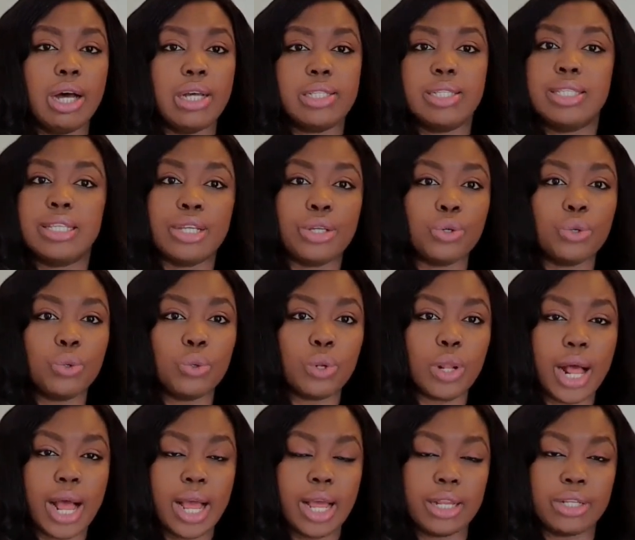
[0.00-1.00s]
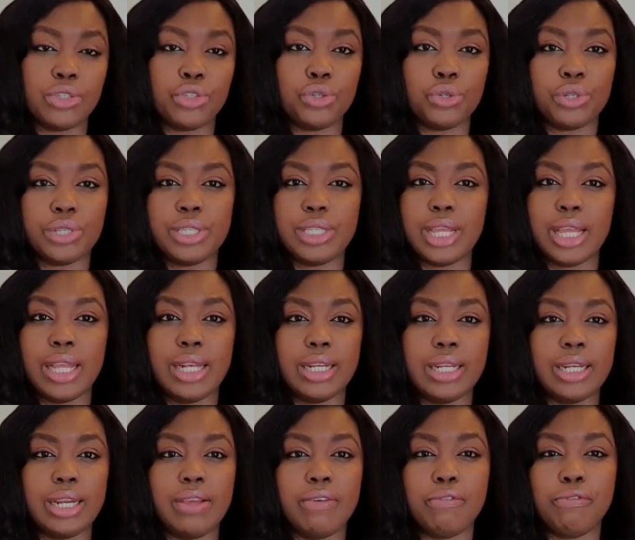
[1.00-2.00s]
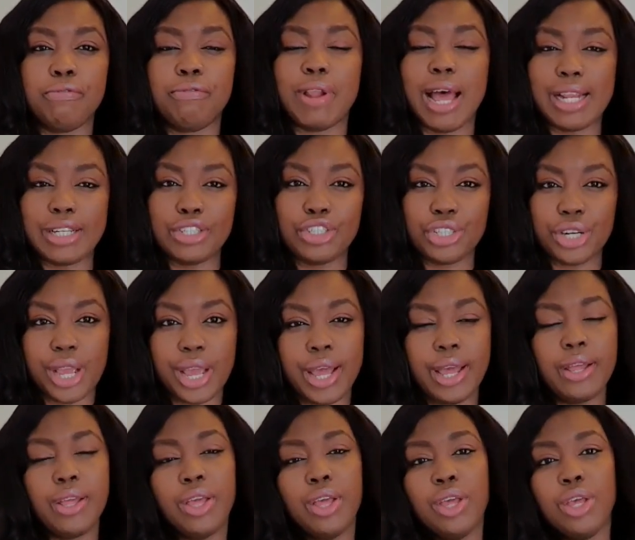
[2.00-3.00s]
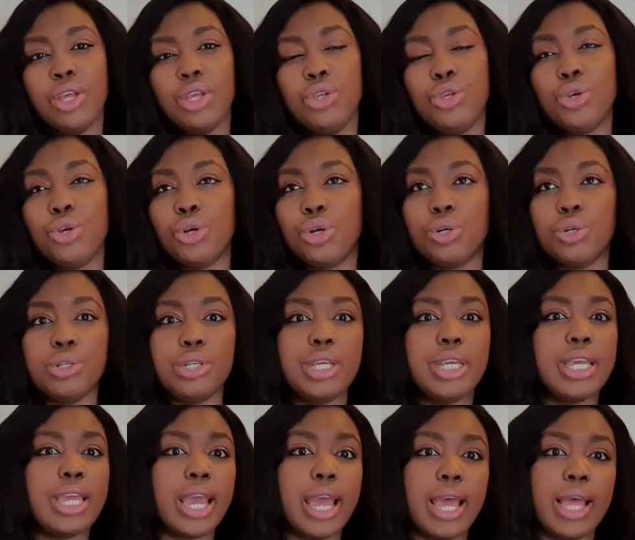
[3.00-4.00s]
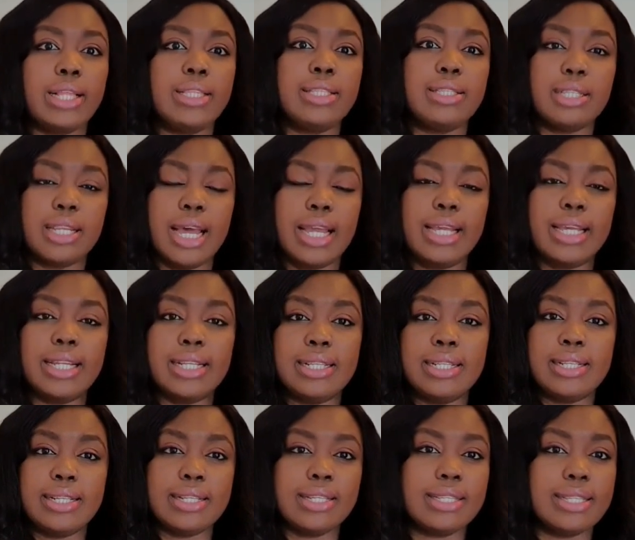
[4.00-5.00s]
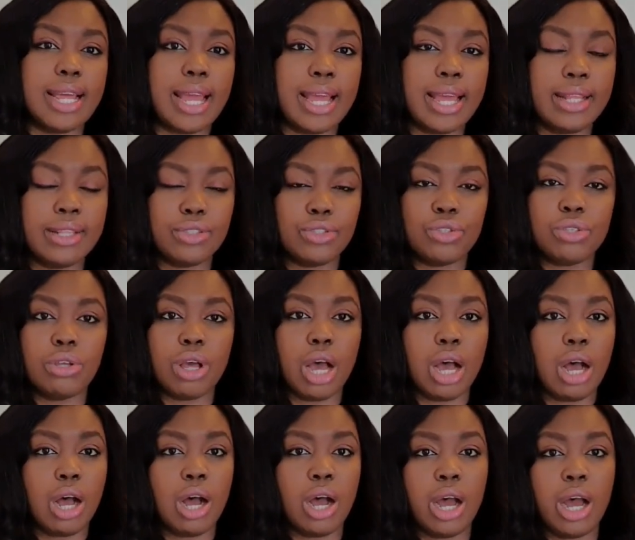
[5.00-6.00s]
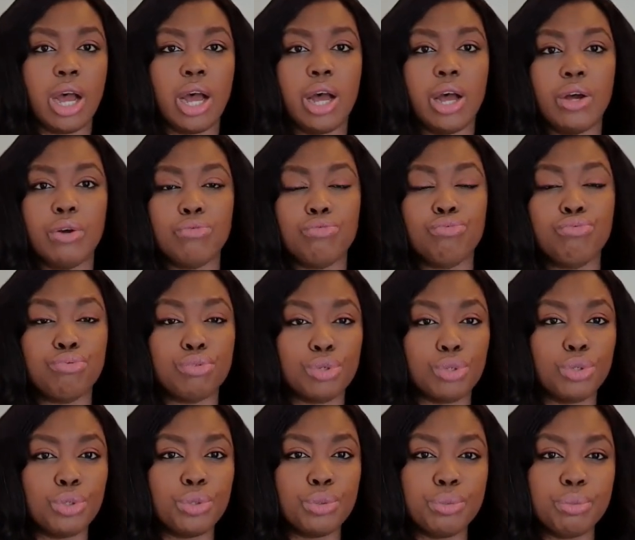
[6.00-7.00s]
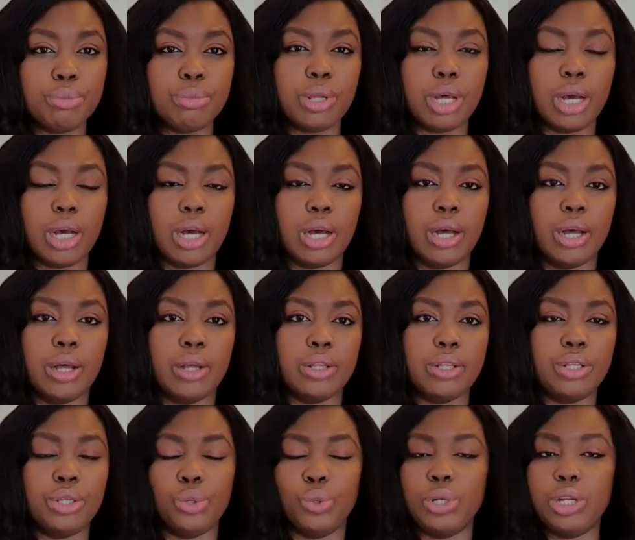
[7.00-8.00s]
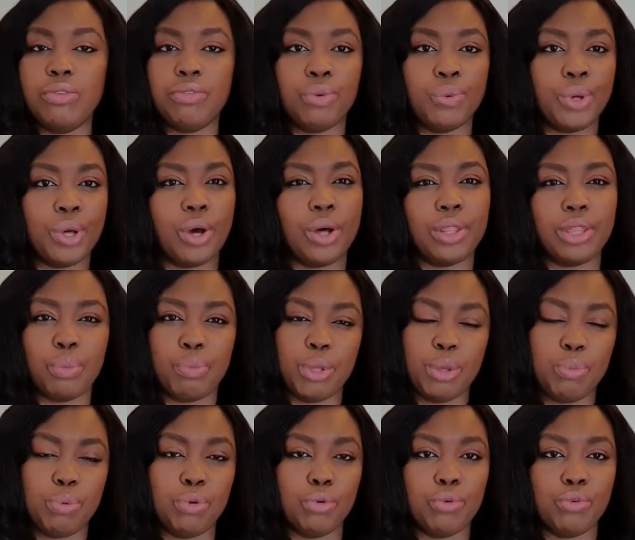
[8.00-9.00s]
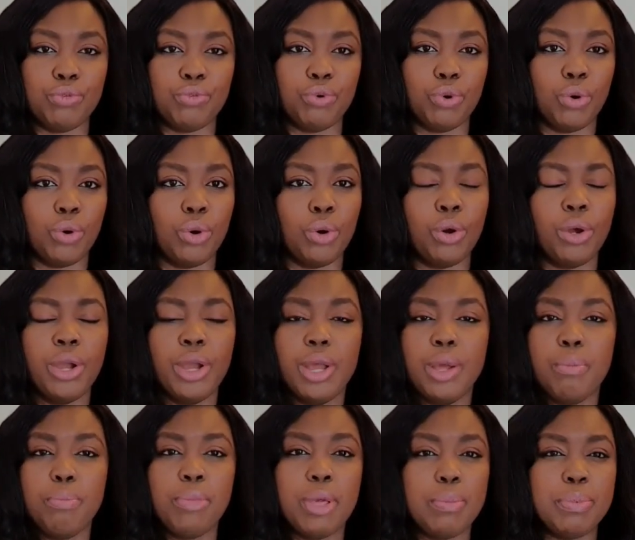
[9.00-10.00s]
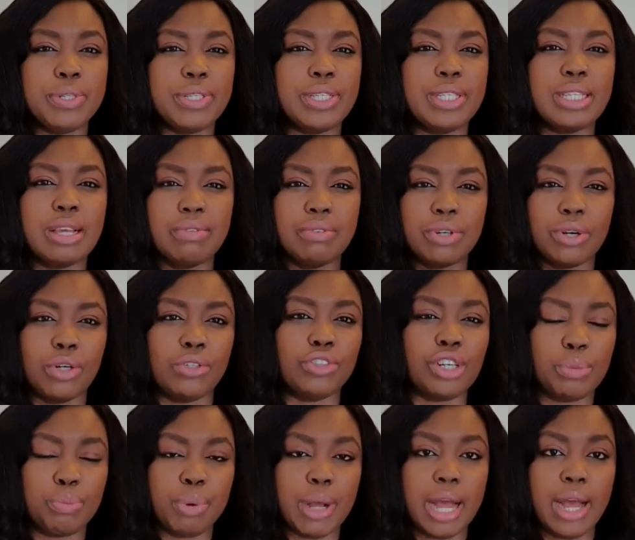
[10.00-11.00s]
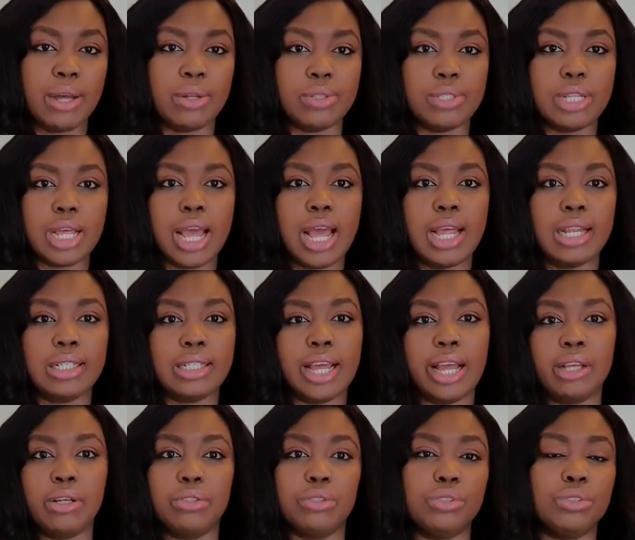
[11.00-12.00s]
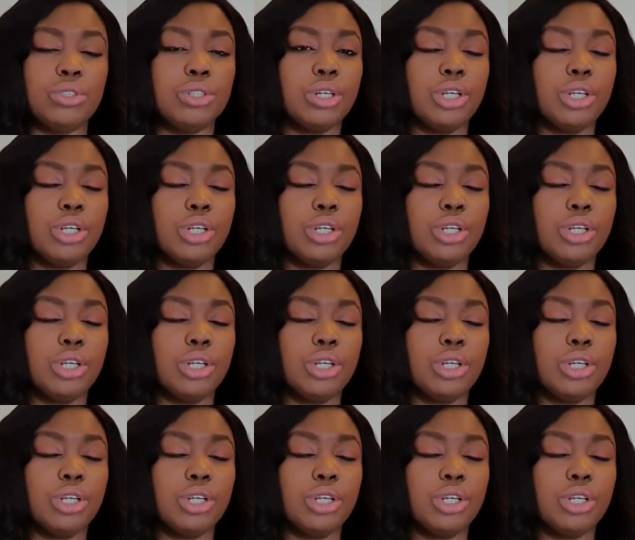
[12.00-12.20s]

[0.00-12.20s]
single and you're staying in a flat share, you could get like a decent room, living with other people for maybe £700, and that could